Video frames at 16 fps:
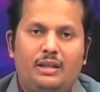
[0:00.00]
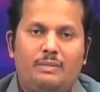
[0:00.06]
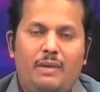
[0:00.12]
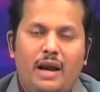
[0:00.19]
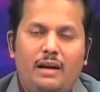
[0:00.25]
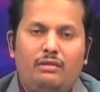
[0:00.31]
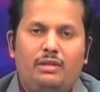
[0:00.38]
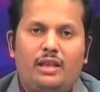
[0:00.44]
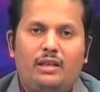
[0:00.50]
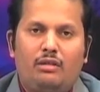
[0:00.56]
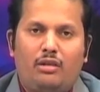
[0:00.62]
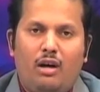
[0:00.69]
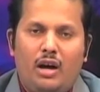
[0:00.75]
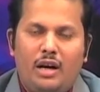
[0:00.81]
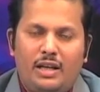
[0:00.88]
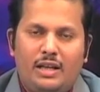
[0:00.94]
it is made with an
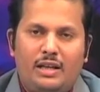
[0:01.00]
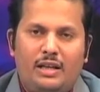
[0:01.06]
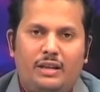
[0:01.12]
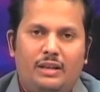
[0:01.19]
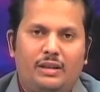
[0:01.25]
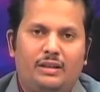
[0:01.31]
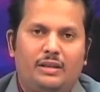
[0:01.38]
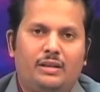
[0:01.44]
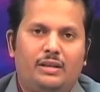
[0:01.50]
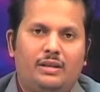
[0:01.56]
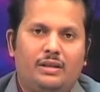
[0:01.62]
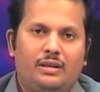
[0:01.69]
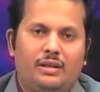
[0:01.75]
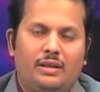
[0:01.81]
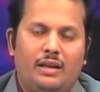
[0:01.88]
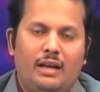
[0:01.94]
authority
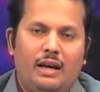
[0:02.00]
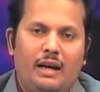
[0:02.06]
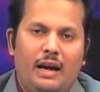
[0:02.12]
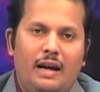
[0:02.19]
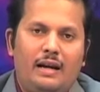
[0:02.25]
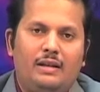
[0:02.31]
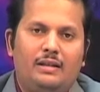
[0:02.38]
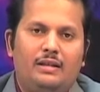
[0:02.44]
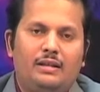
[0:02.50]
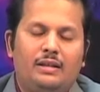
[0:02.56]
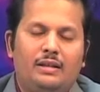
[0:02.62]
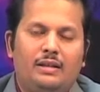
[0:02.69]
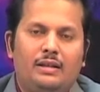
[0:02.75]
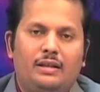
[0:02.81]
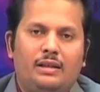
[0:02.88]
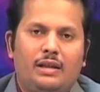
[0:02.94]
and
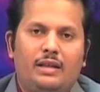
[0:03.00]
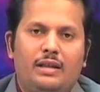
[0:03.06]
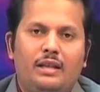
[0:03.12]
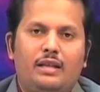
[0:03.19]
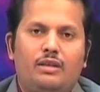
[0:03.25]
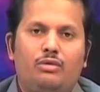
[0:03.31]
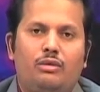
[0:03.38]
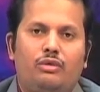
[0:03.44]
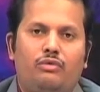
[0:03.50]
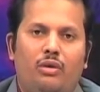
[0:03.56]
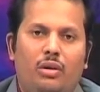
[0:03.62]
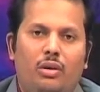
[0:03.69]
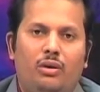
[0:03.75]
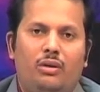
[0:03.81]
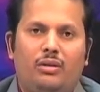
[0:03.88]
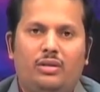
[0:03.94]
the hearer would
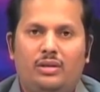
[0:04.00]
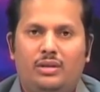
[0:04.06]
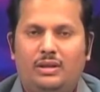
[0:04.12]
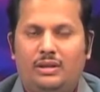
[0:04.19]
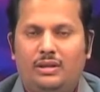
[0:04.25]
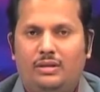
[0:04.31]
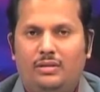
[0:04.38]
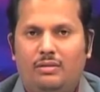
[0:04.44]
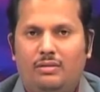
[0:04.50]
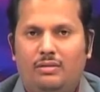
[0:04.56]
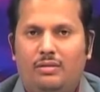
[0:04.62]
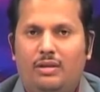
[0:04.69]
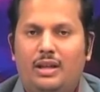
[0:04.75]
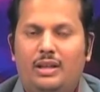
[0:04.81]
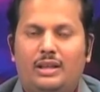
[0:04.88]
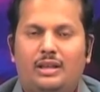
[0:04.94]
follow
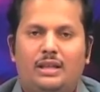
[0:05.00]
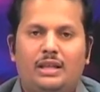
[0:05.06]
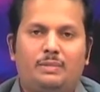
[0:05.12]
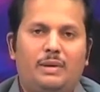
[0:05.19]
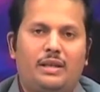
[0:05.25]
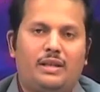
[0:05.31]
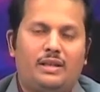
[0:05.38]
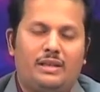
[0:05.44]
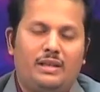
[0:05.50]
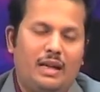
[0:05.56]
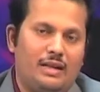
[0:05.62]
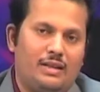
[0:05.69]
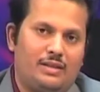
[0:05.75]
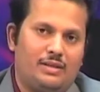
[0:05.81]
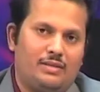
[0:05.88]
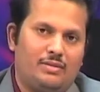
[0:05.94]
what the speaker
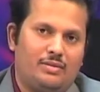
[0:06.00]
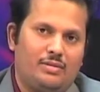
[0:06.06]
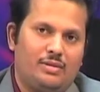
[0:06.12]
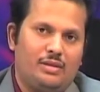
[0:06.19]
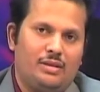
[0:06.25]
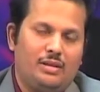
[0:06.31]
says.